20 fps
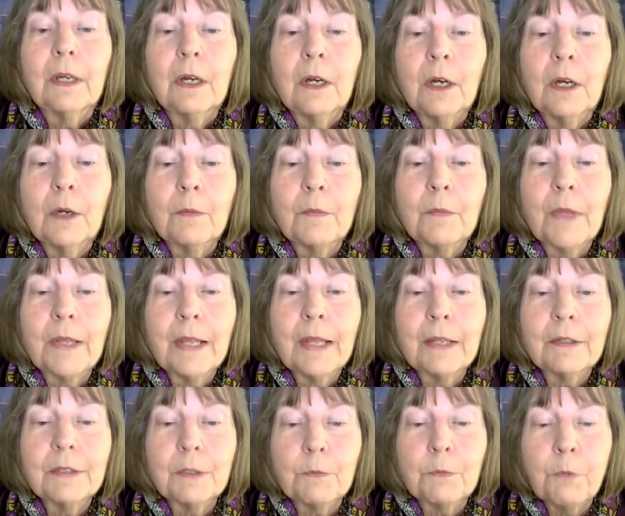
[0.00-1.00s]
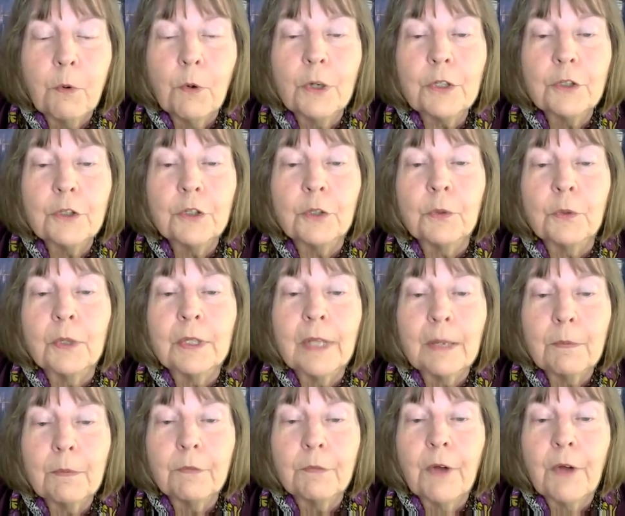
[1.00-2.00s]
And they support you and
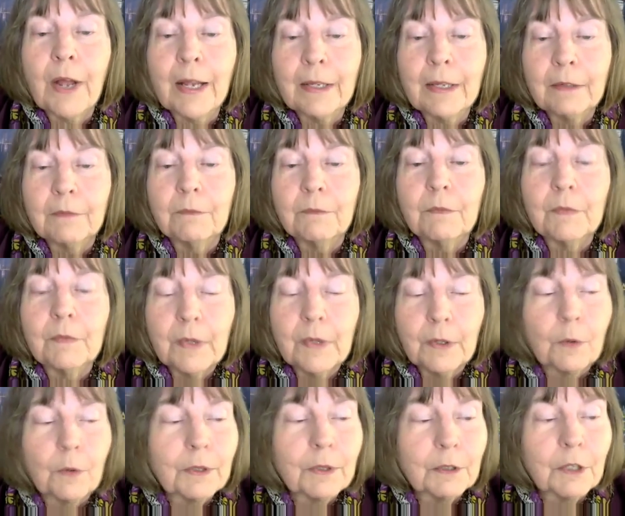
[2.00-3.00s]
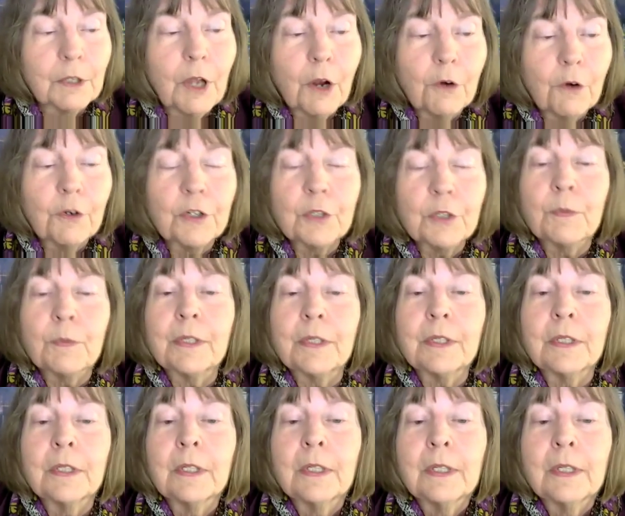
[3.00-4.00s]
they provide encouragement.
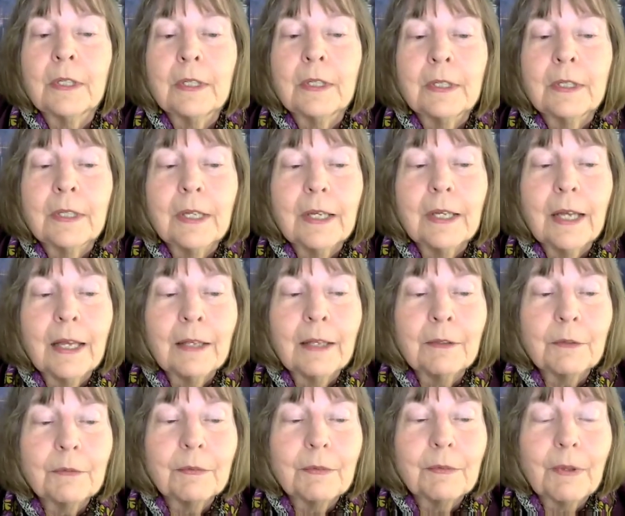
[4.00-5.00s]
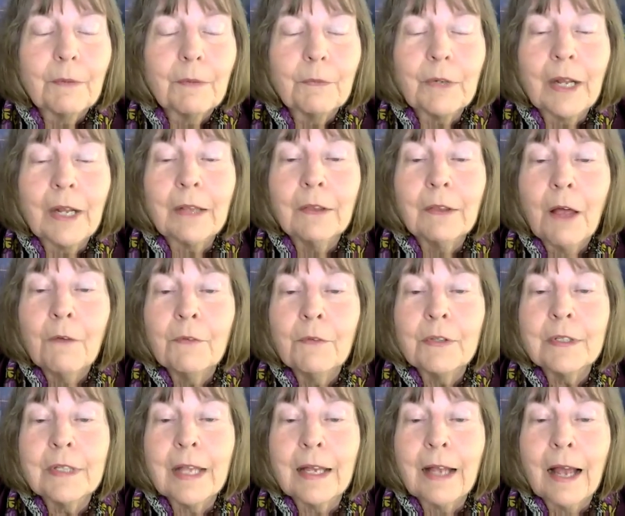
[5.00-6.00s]
And what I love
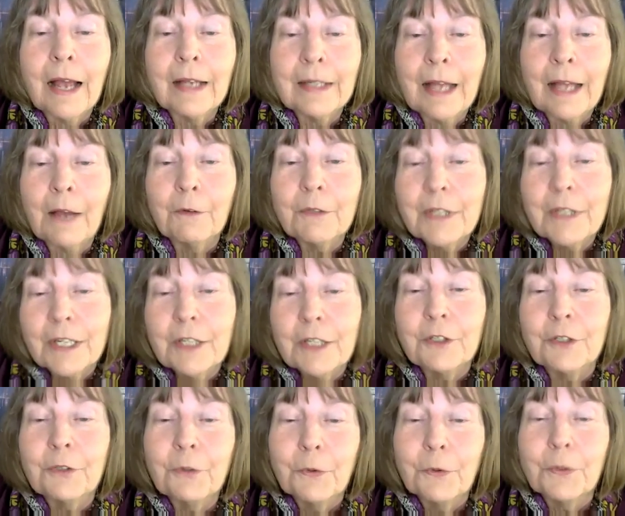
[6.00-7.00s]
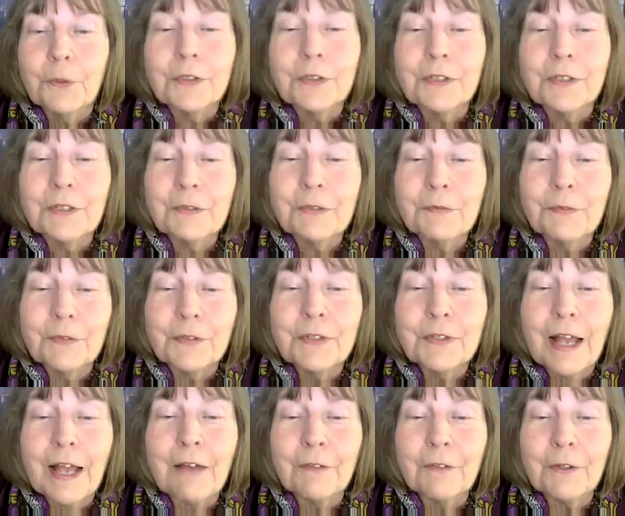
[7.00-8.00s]
is that I now teach courses for
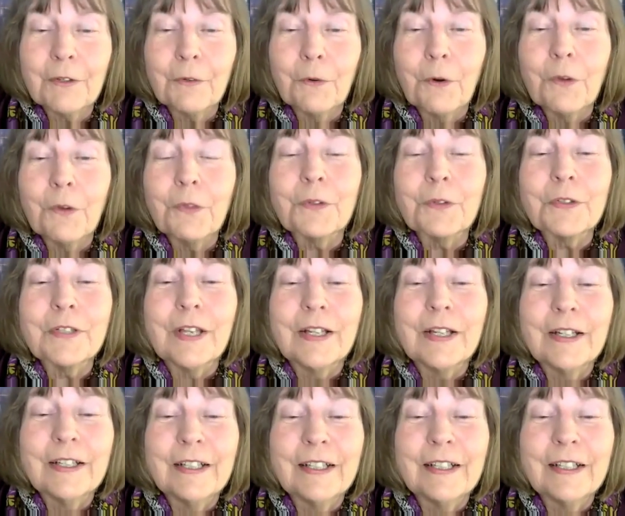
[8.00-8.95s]
savvy authors.